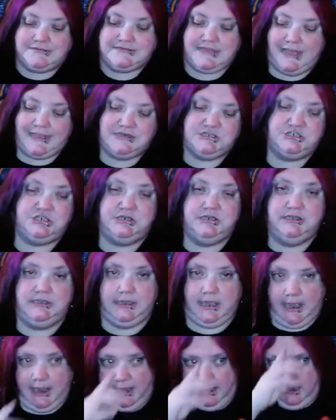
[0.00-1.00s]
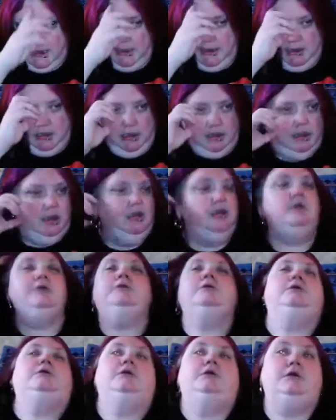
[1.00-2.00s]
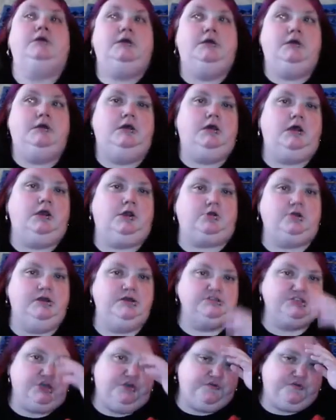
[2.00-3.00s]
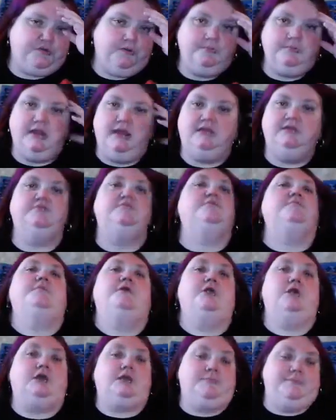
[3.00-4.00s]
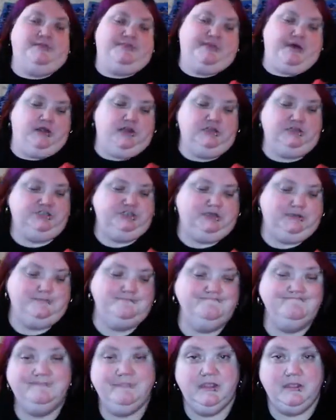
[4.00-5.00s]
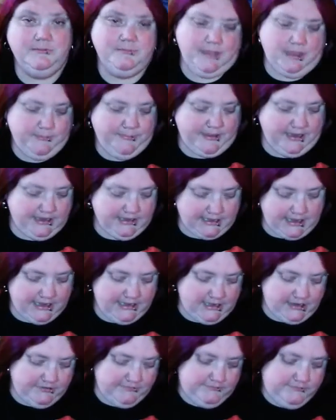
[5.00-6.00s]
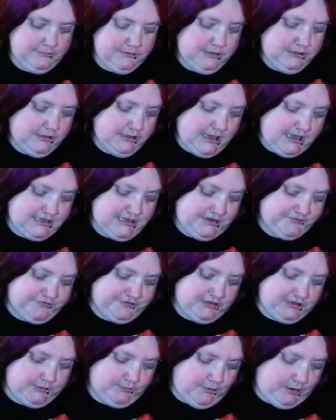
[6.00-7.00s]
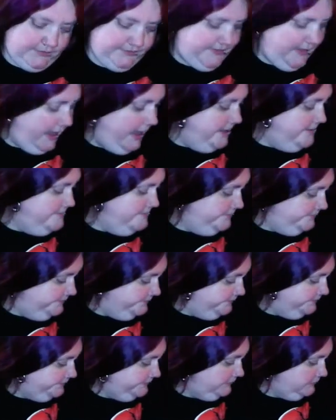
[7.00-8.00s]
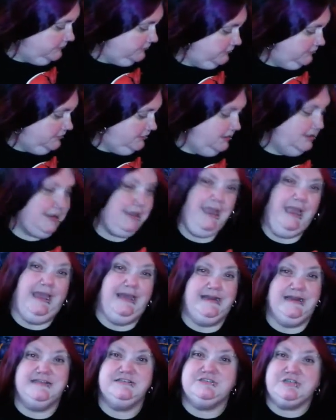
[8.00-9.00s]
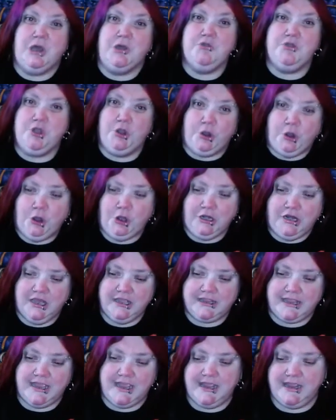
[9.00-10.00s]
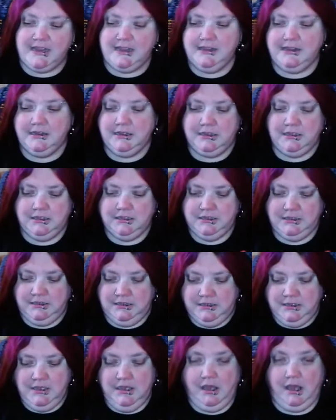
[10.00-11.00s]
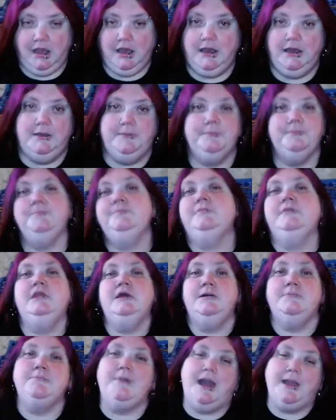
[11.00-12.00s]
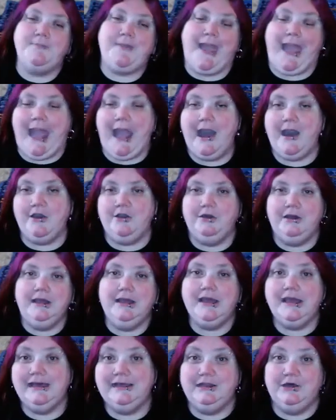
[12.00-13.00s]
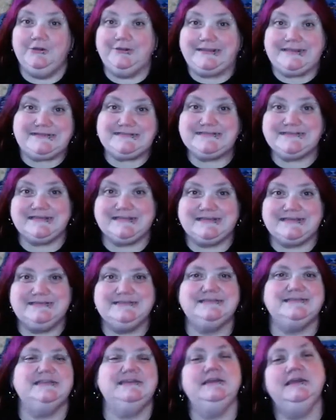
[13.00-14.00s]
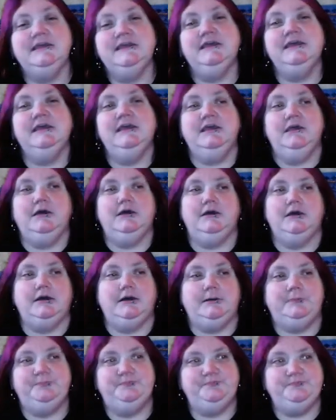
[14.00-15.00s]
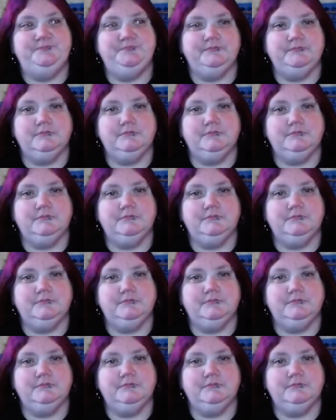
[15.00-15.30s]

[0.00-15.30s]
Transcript: is actually a a creature from Native American mythology and me being Native, I definitely want that. And he's so cool looking. Um, my pal Hello Kitsies, um,